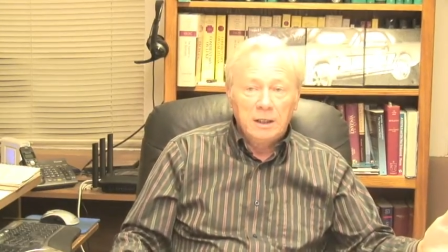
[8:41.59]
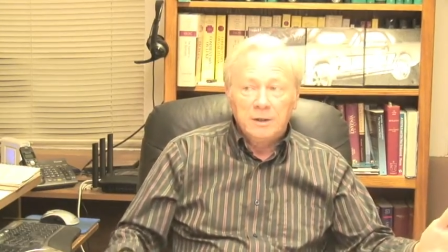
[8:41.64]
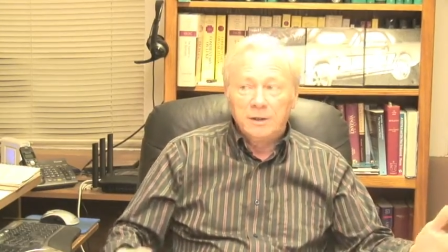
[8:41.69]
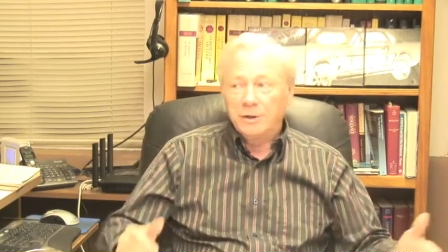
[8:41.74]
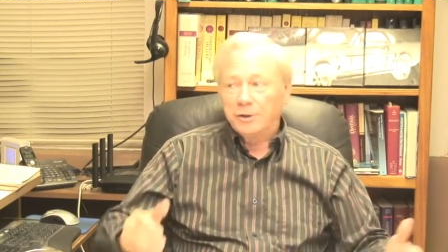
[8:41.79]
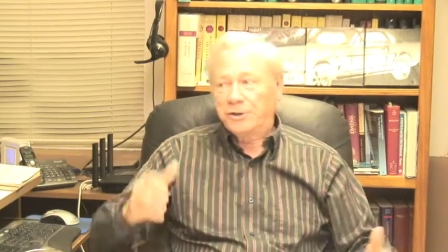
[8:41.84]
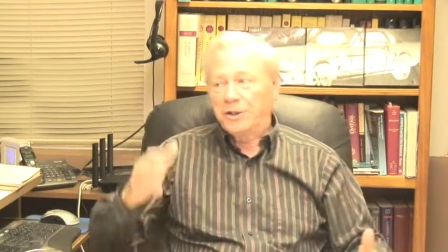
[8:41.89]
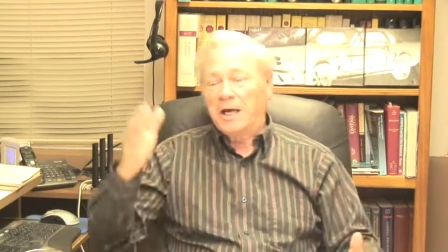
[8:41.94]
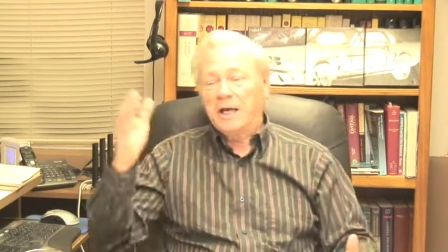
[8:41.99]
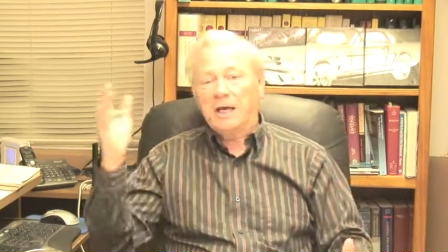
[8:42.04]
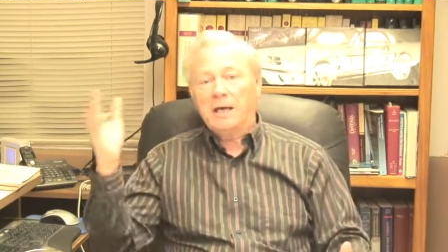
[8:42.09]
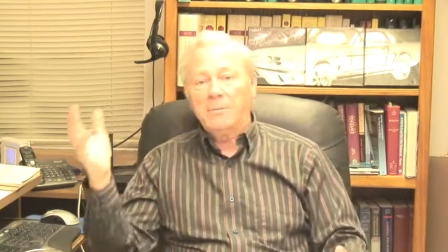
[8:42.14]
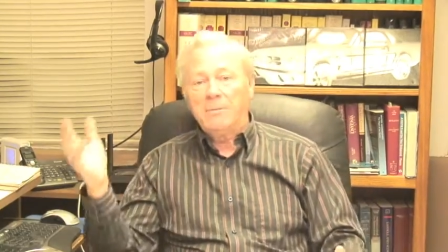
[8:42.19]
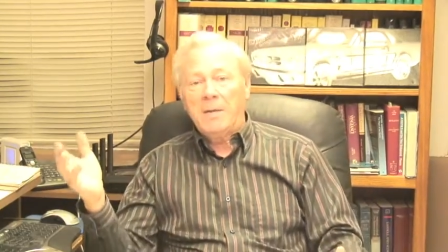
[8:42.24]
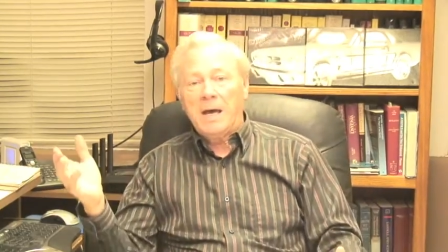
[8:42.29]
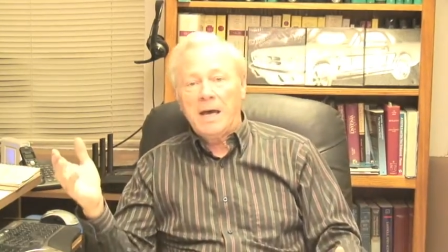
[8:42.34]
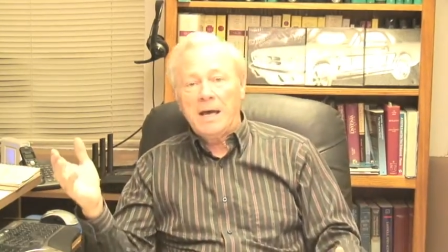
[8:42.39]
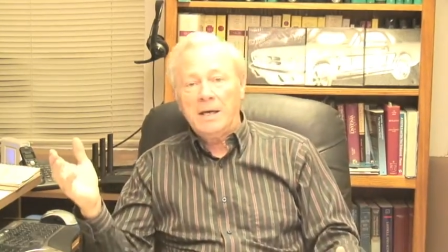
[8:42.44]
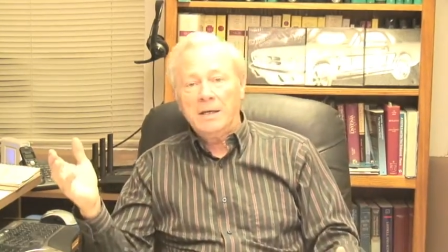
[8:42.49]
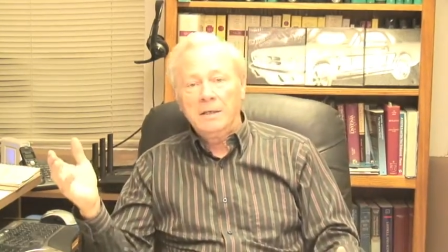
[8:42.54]
The second
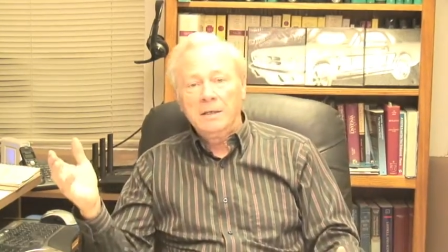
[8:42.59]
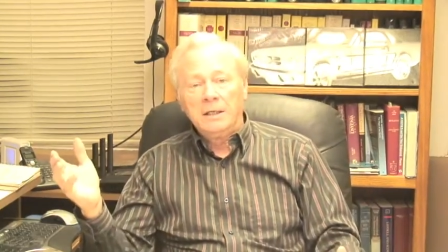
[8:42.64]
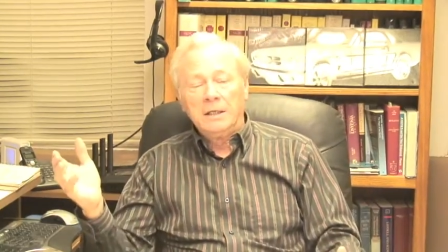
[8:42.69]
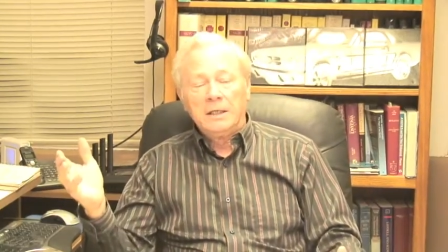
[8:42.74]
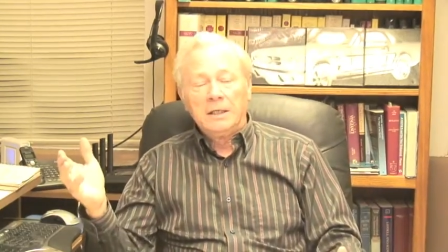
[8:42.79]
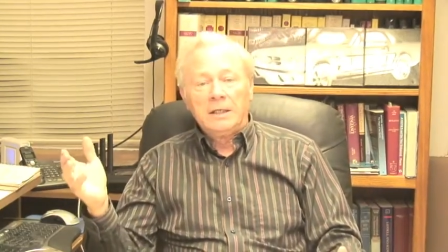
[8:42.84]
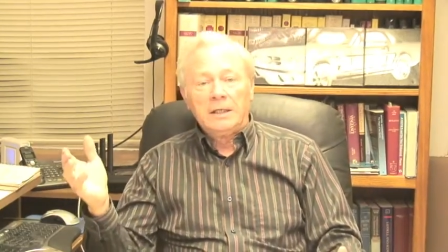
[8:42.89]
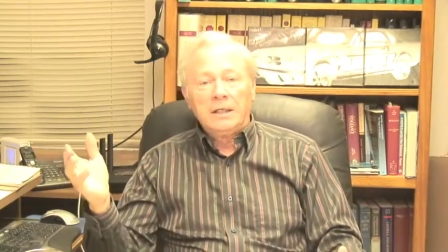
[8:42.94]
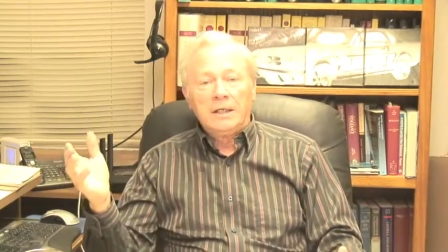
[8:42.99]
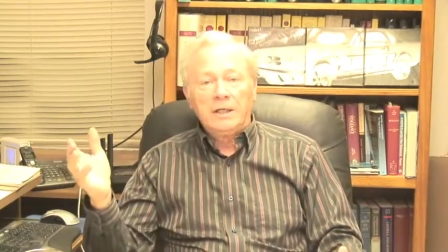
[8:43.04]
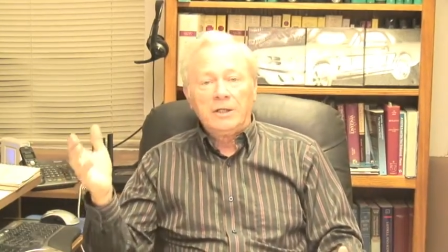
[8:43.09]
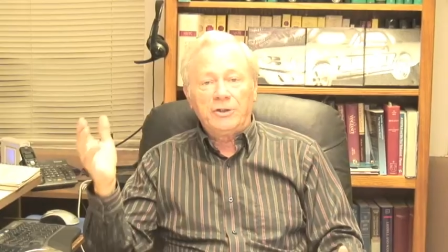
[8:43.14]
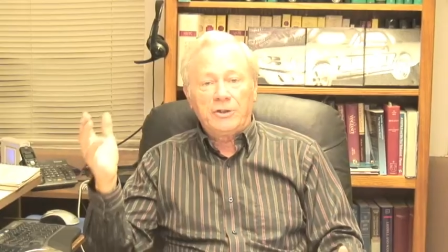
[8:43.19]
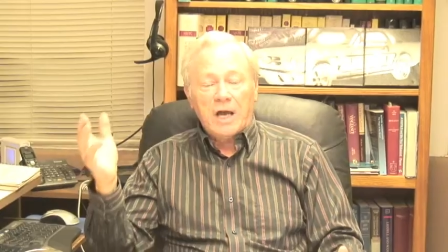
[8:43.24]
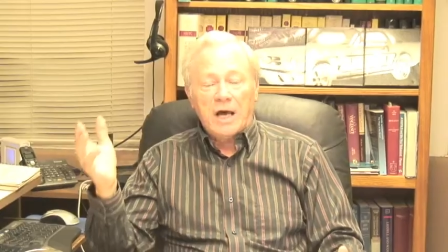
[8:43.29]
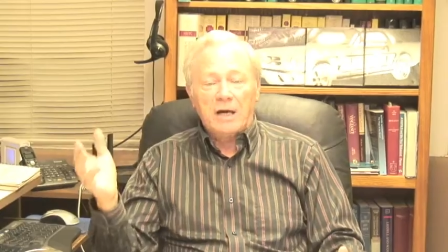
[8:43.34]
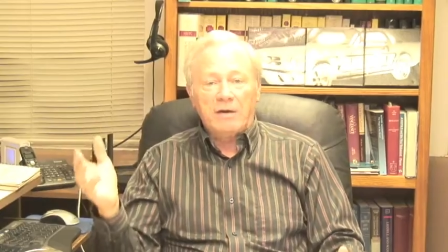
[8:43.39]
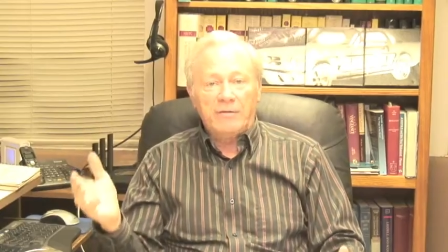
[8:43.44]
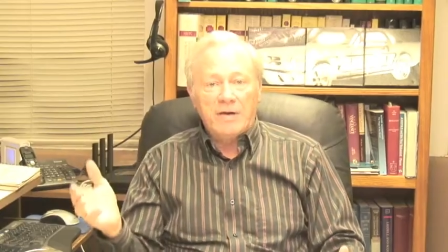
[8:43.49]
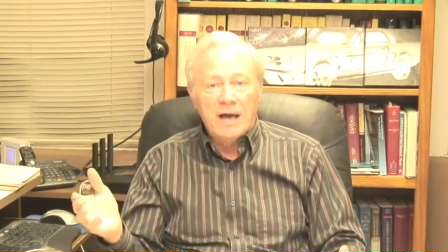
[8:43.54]
man is
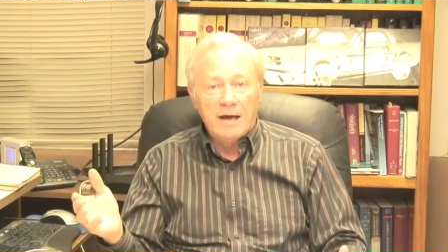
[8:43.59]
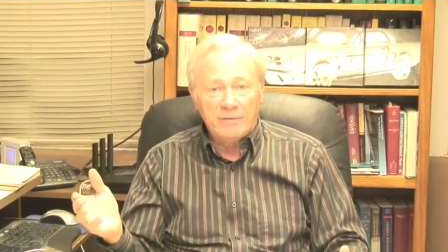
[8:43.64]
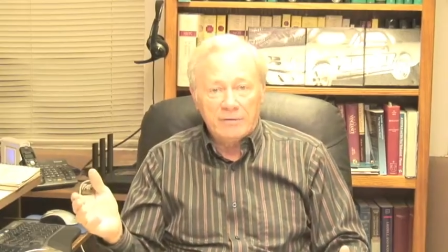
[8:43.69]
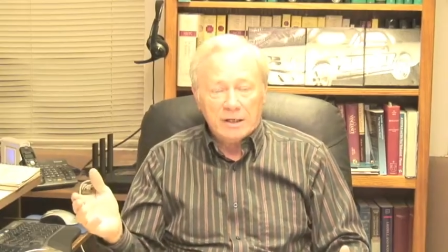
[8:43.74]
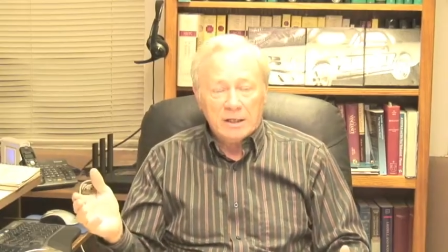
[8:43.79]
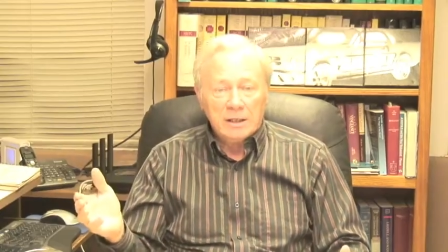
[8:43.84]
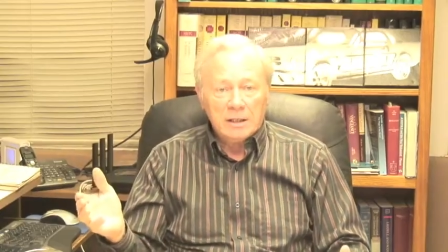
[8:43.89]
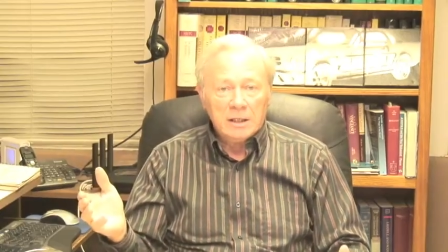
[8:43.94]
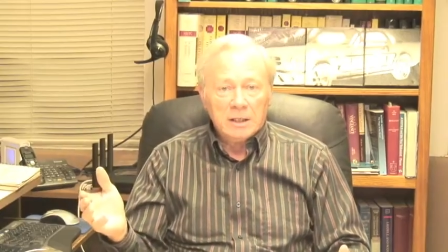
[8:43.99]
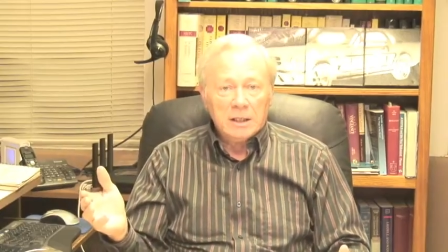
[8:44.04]
out of heaven.